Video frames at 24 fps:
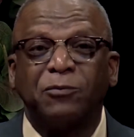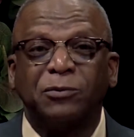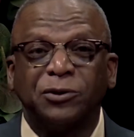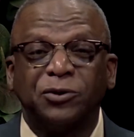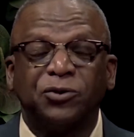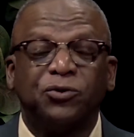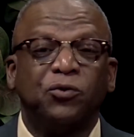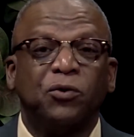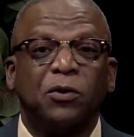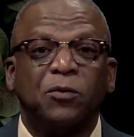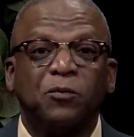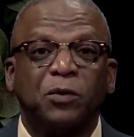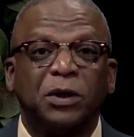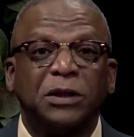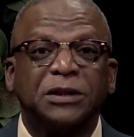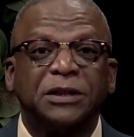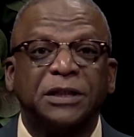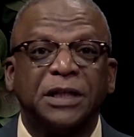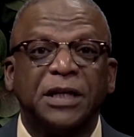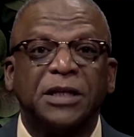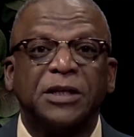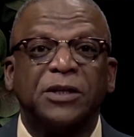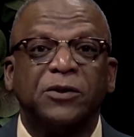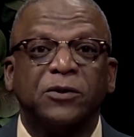I was doing what
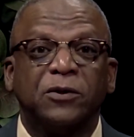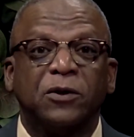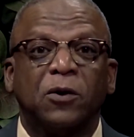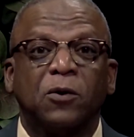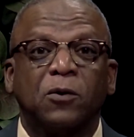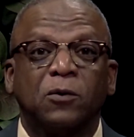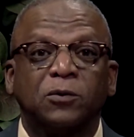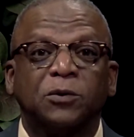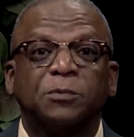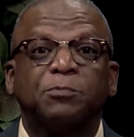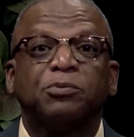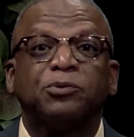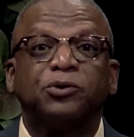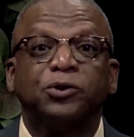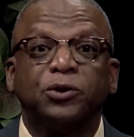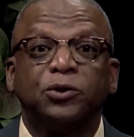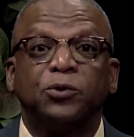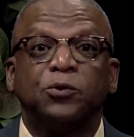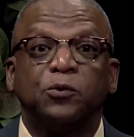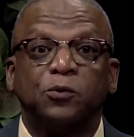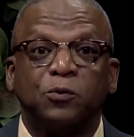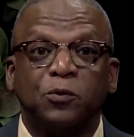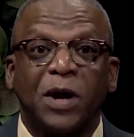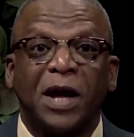10-year-olds
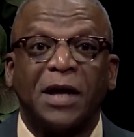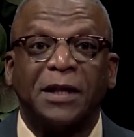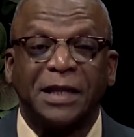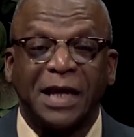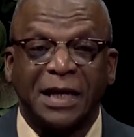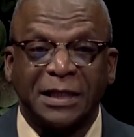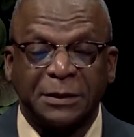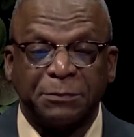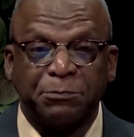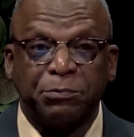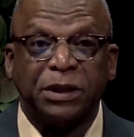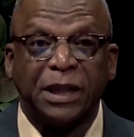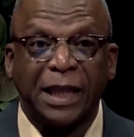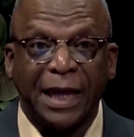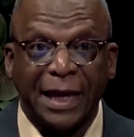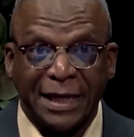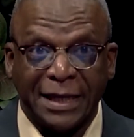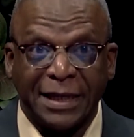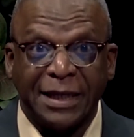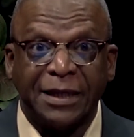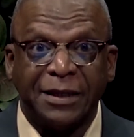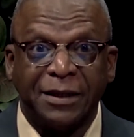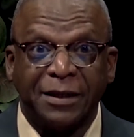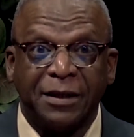do, and that's
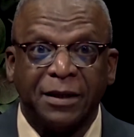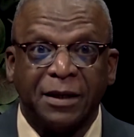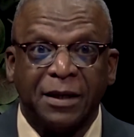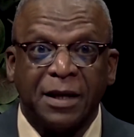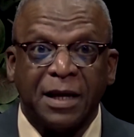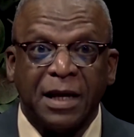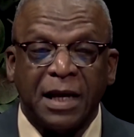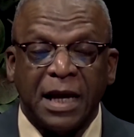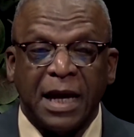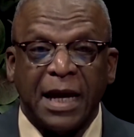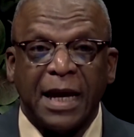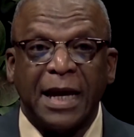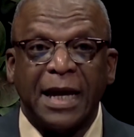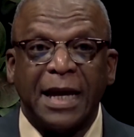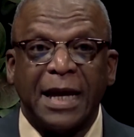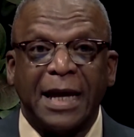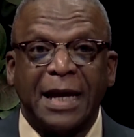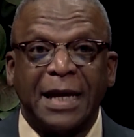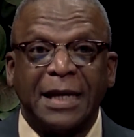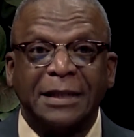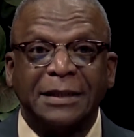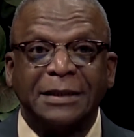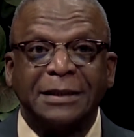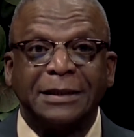playing.
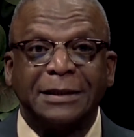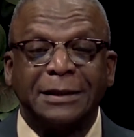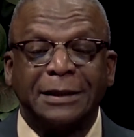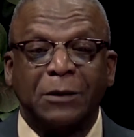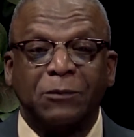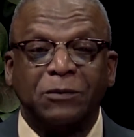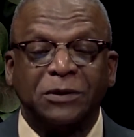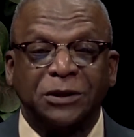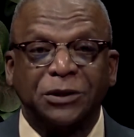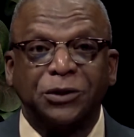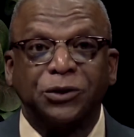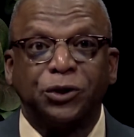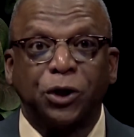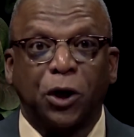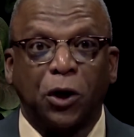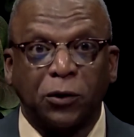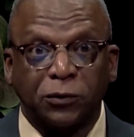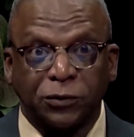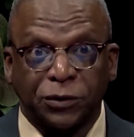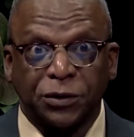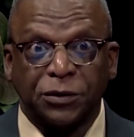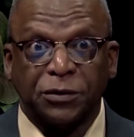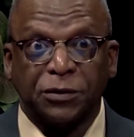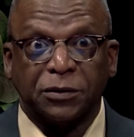And there was an
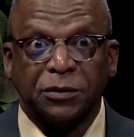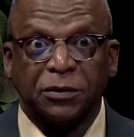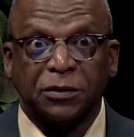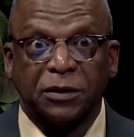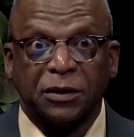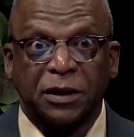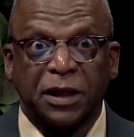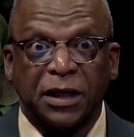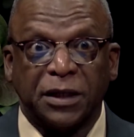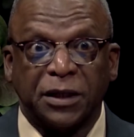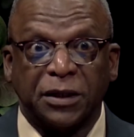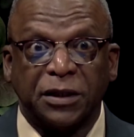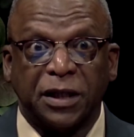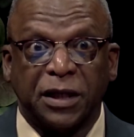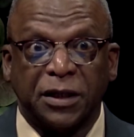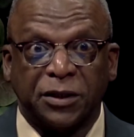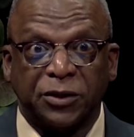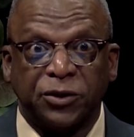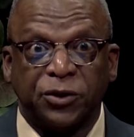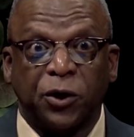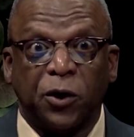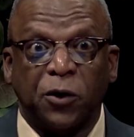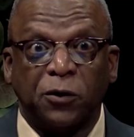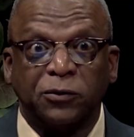
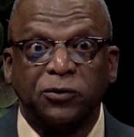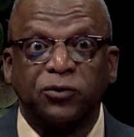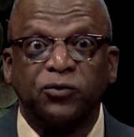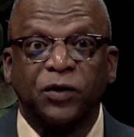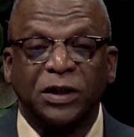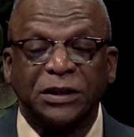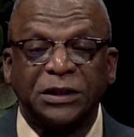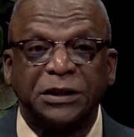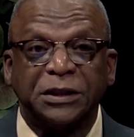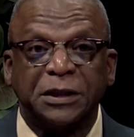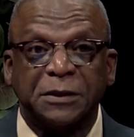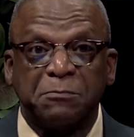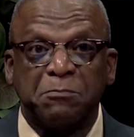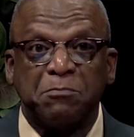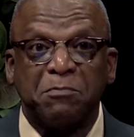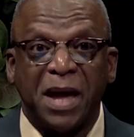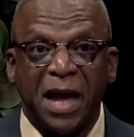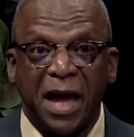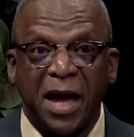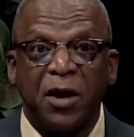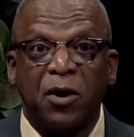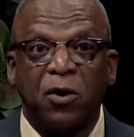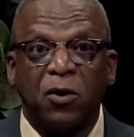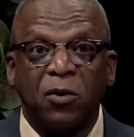adult trusted
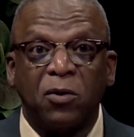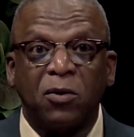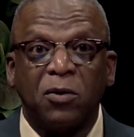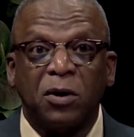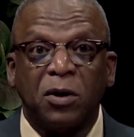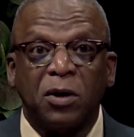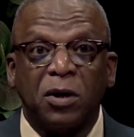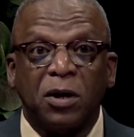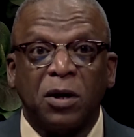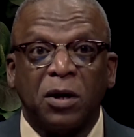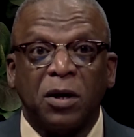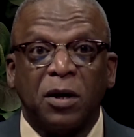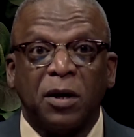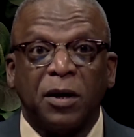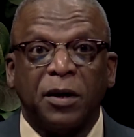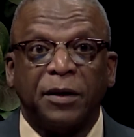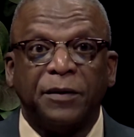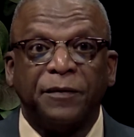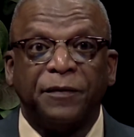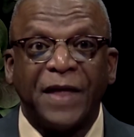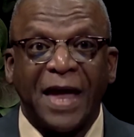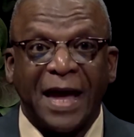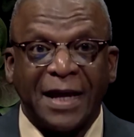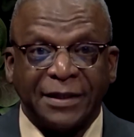male
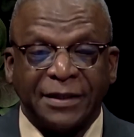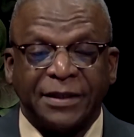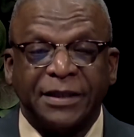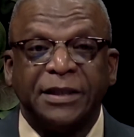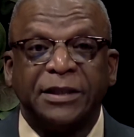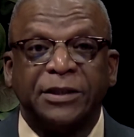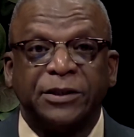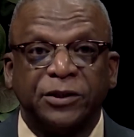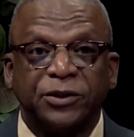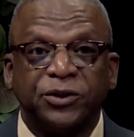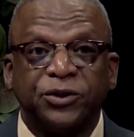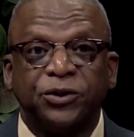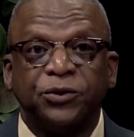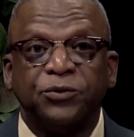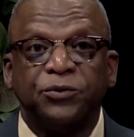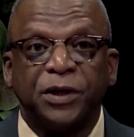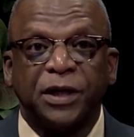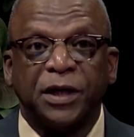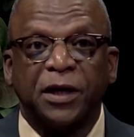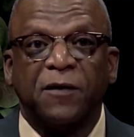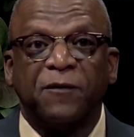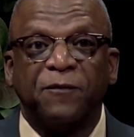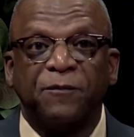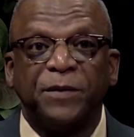that did the
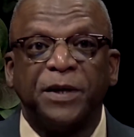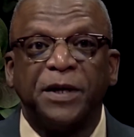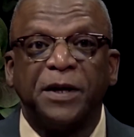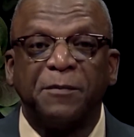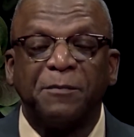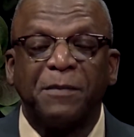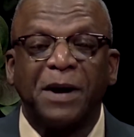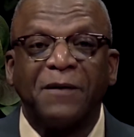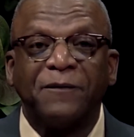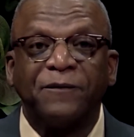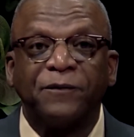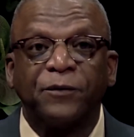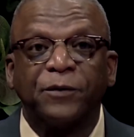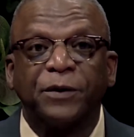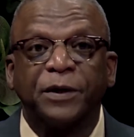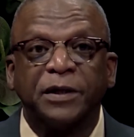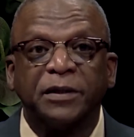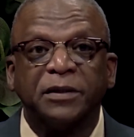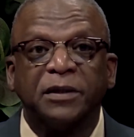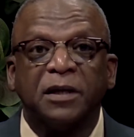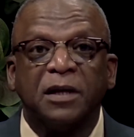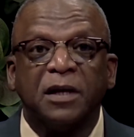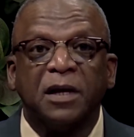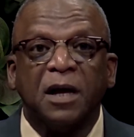shooting of me and my
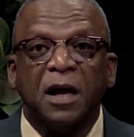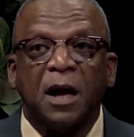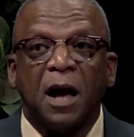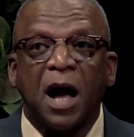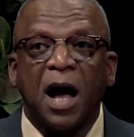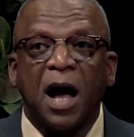friend.